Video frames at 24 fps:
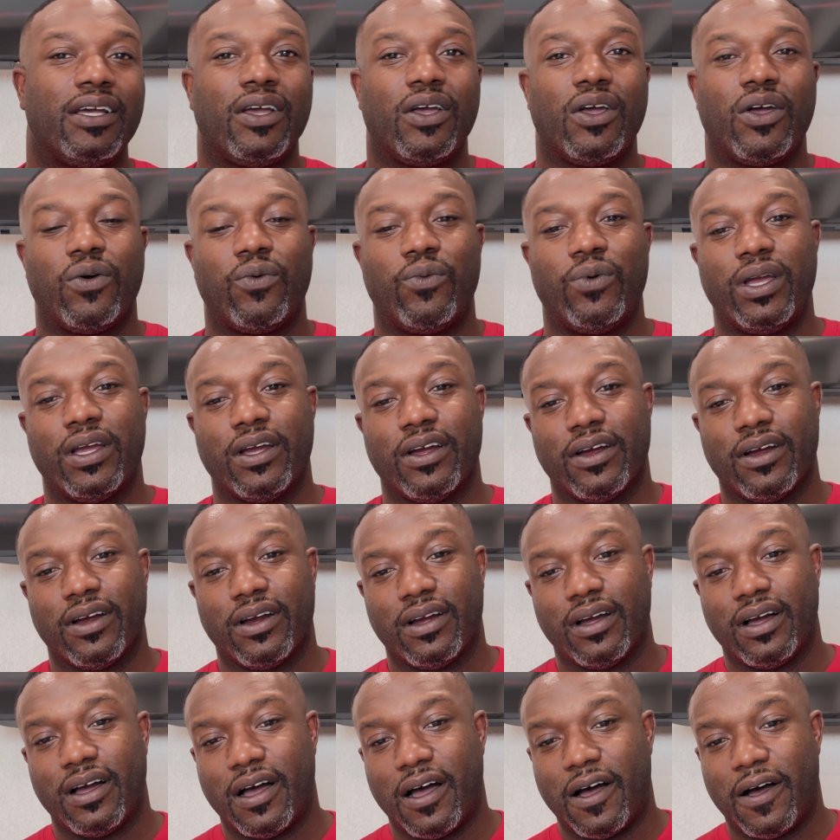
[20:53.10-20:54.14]
we're
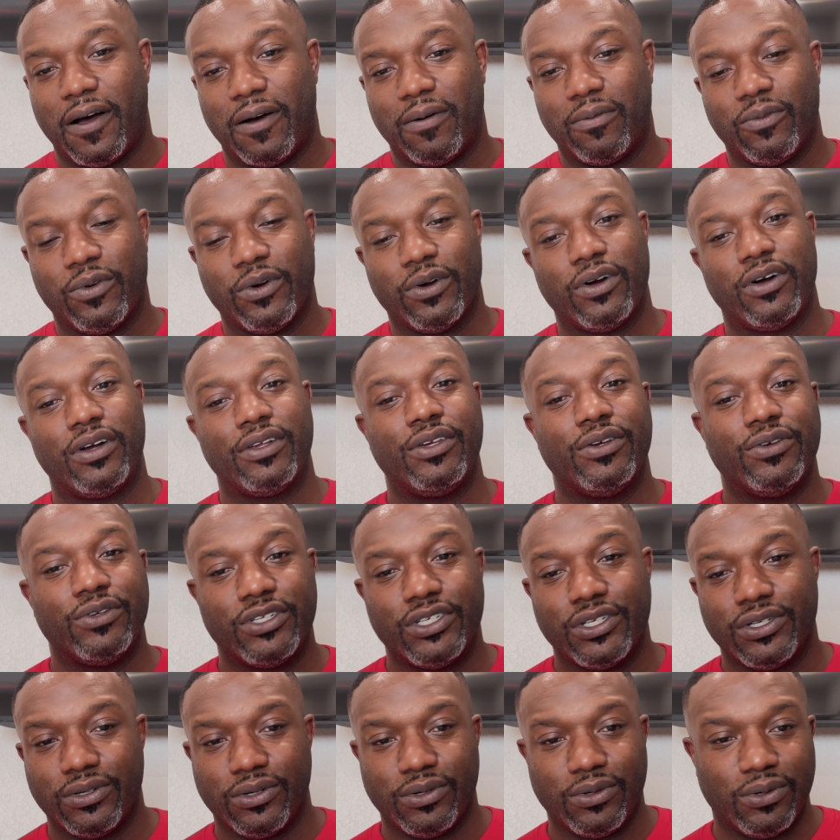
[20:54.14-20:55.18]
uh, we're on
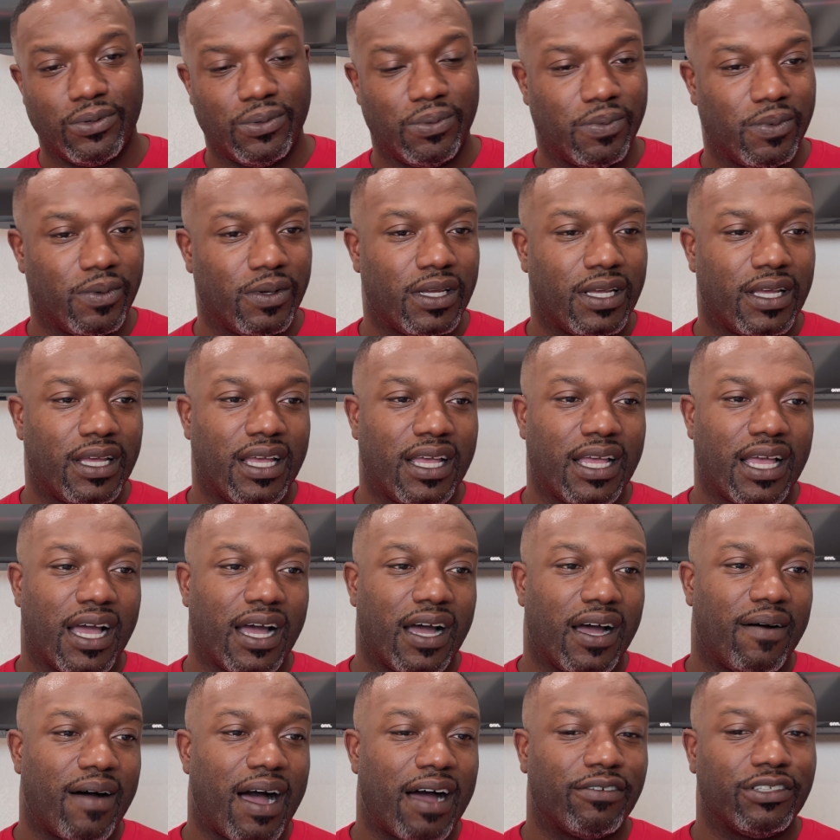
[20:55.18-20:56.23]
YouTube
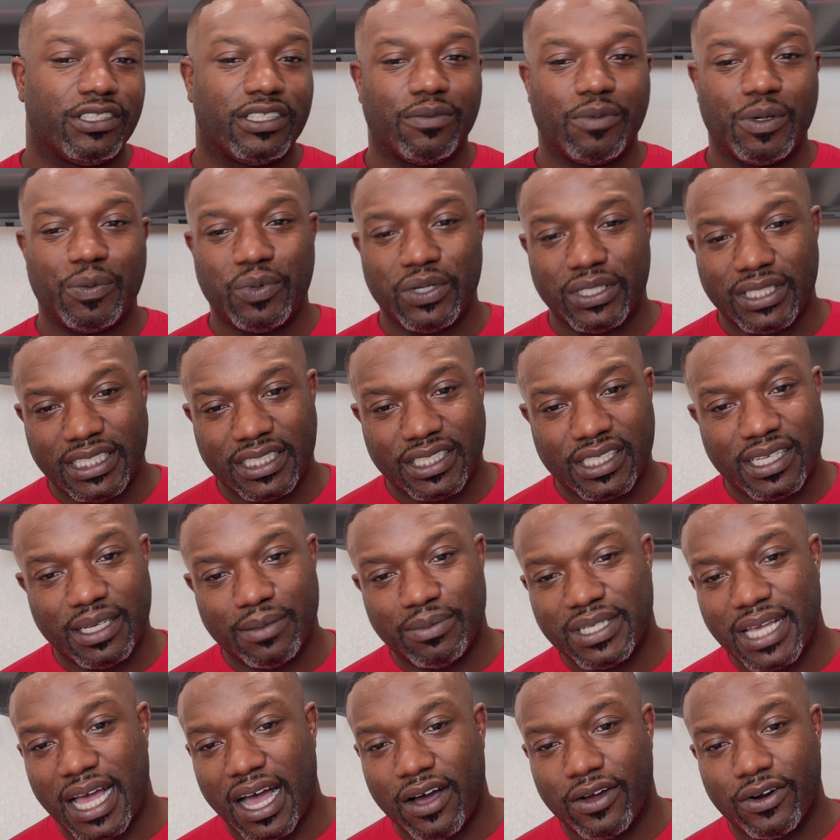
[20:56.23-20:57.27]
obviously we put these clips
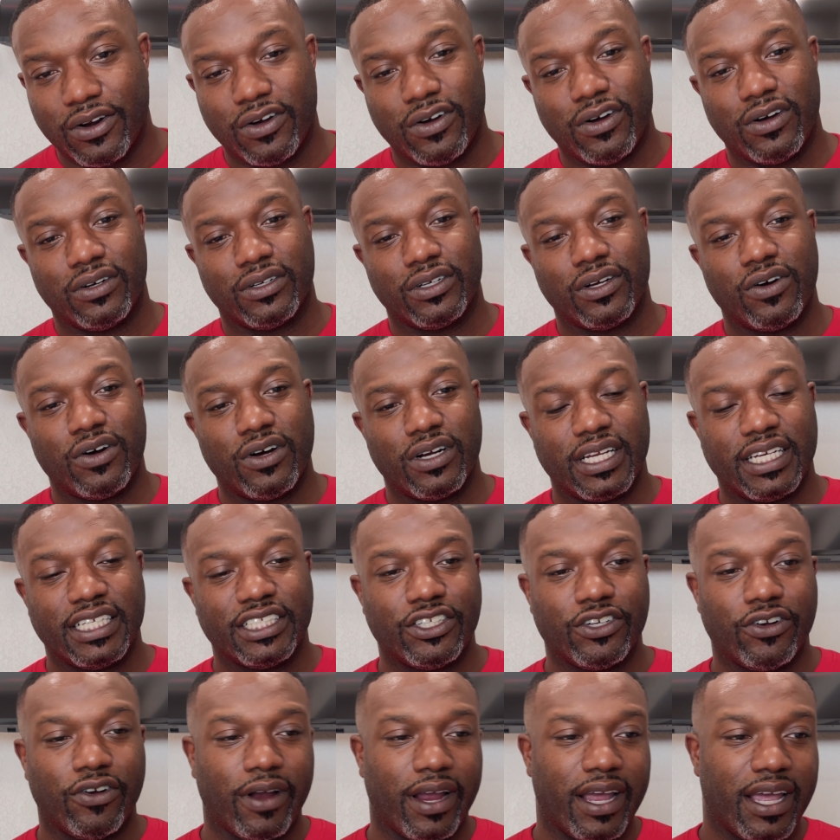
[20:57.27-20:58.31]
out on on
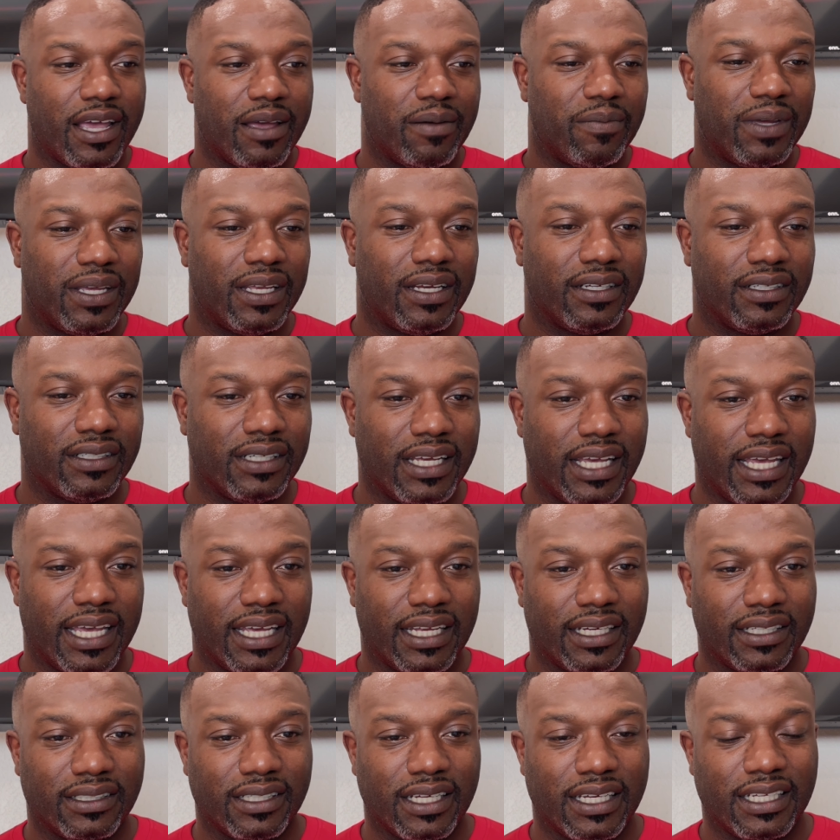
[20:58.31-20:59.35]
Instagram and
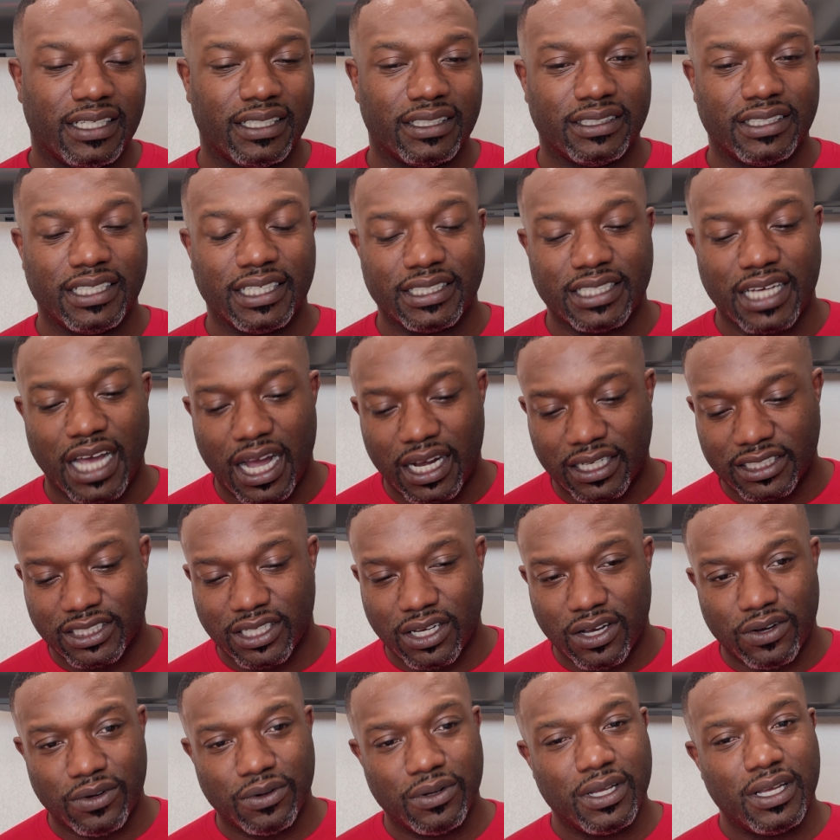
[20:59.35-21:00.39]
and and TikTok.
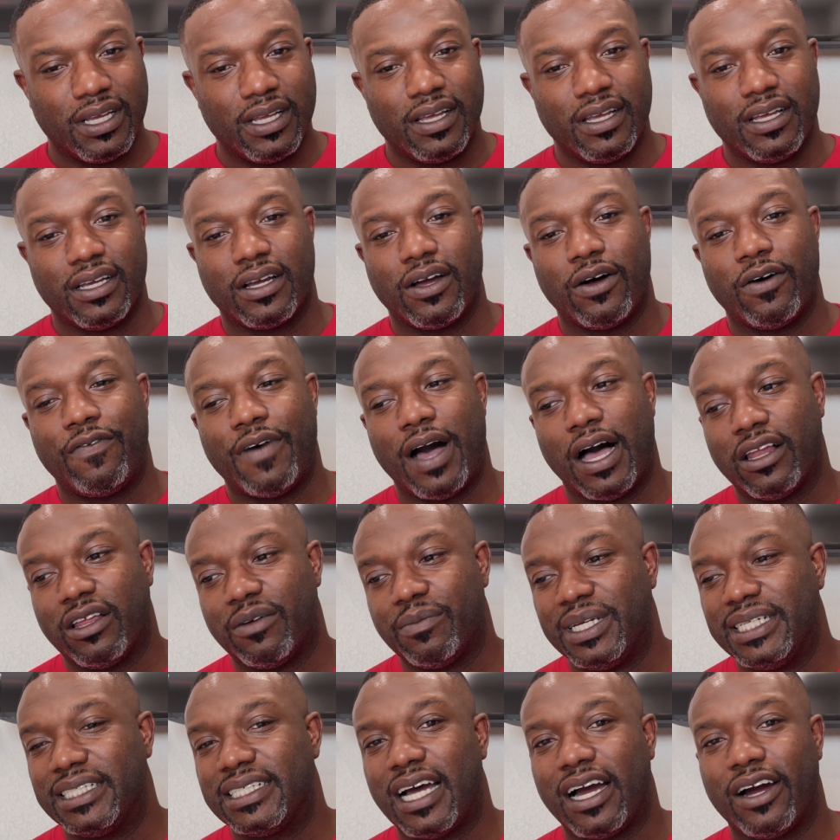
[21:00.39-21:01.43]
So go follow
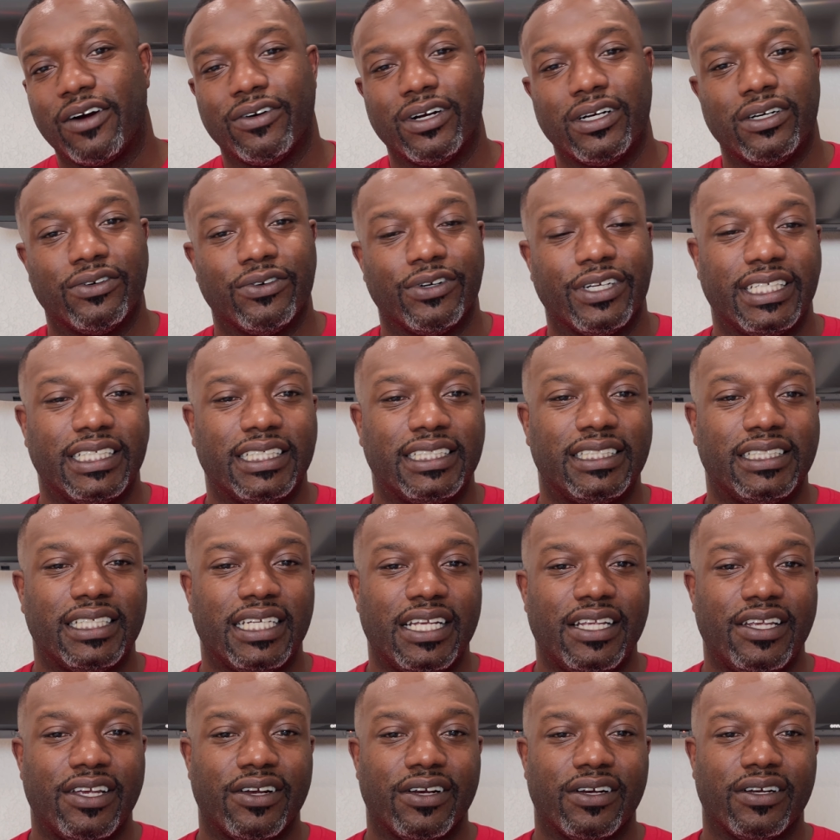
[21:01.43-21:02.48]
me, Tyrell Reed
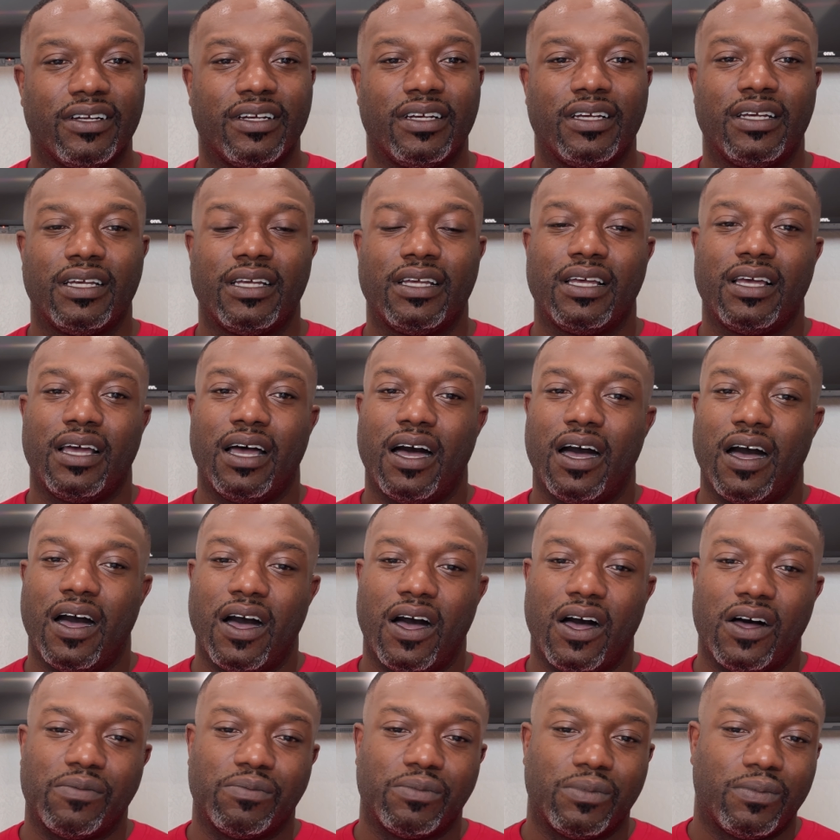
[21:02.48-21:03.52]
Senior.
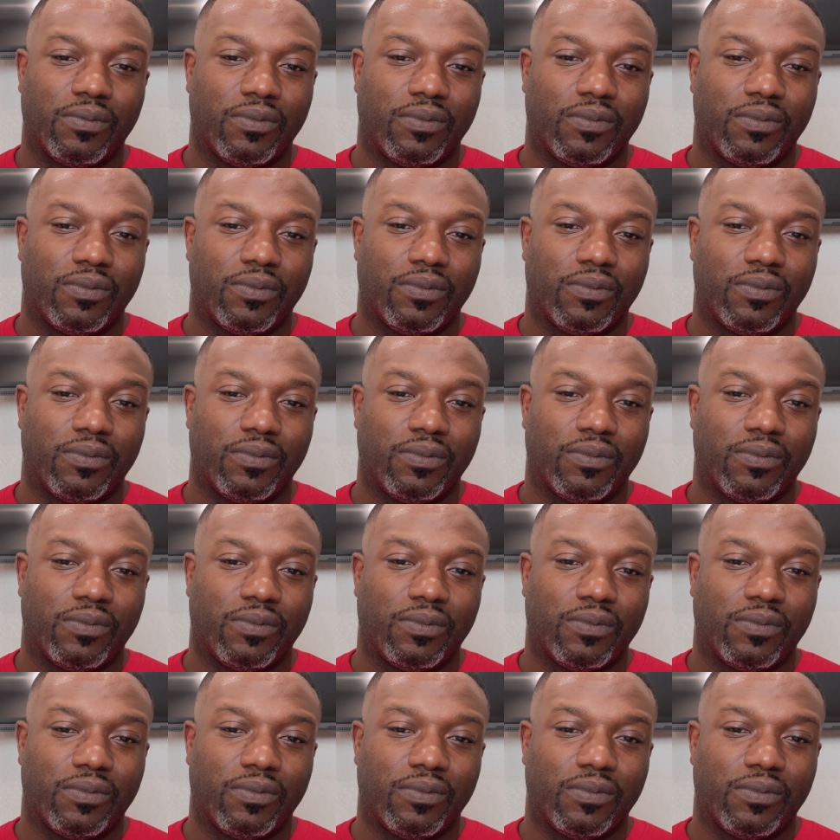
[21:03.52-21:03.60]
Um,